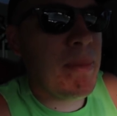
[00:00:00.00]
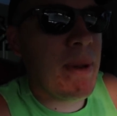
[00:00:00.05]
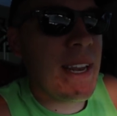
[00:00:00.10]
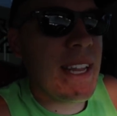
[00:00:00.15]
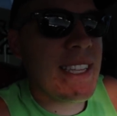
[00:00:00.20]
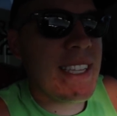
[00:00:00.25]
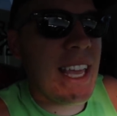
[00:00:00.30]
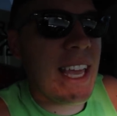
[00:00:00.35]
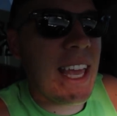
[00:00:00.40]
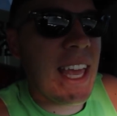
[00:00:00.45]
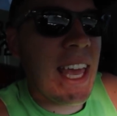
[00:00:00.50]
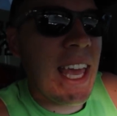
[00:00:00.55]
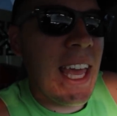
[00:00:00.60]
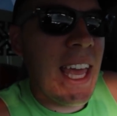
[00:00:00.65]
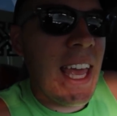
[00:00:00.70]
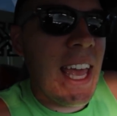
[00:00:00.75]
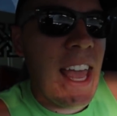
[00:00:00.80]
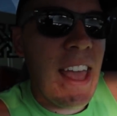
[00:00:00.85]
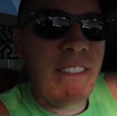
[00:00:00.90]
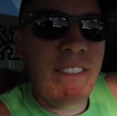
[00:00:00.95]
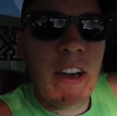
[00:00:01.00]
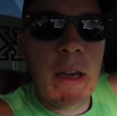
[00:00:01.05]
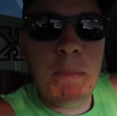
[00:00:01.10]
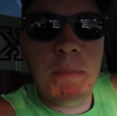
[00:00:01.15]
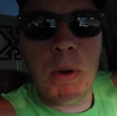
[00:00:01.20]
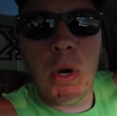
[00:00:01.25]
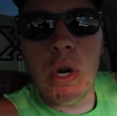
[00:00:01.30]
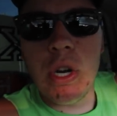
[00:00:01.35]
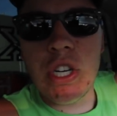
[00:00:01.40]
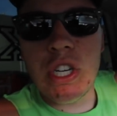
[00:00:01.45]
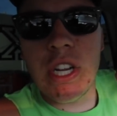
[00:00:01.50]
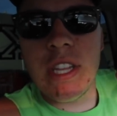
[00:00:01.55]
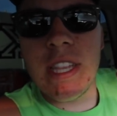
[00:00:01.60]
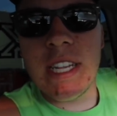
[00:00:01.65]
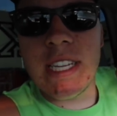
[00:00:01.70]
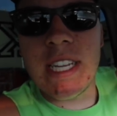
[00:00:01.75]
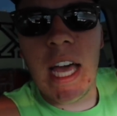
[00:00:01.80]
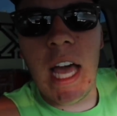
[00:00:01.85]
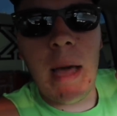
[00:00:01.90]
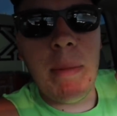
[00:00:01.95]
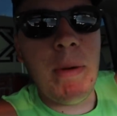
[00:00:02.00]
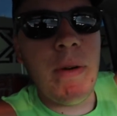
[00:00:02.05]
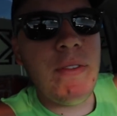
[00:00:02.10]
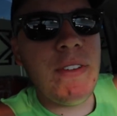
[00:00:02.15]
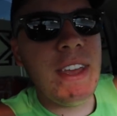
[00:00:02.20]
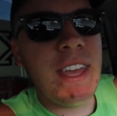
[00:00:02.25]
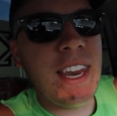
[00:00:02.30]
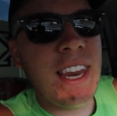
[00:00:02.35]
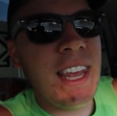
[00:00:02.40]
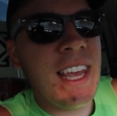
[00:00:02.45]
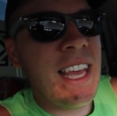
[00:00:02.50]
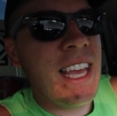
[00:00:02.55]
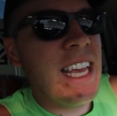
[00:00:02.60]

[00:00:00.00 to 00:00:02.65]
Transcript: but it's like if I push on the top of it,